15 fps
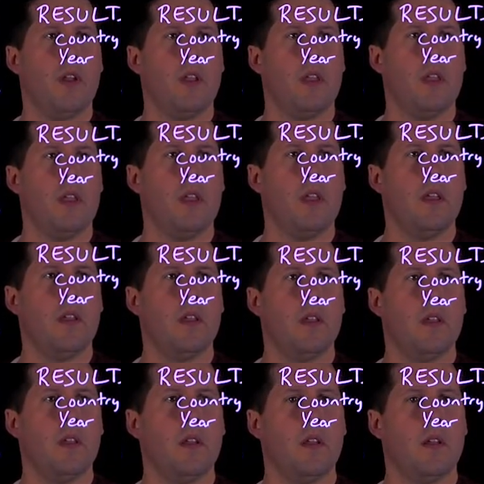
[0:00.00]
key,
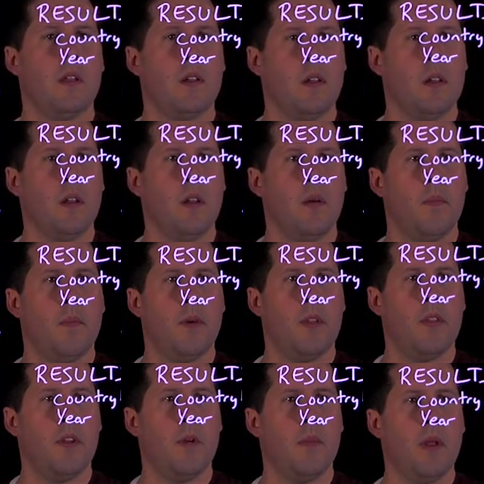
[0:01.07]

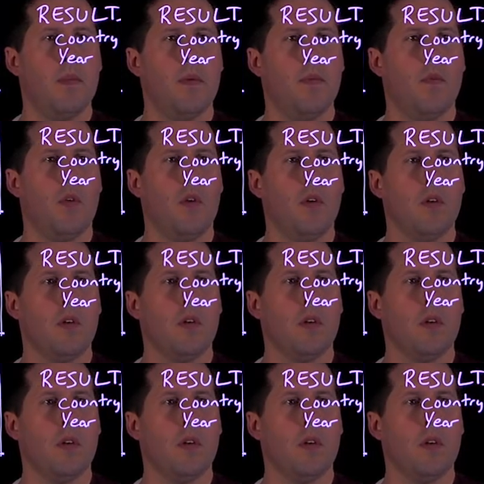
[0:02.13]
but there may be more.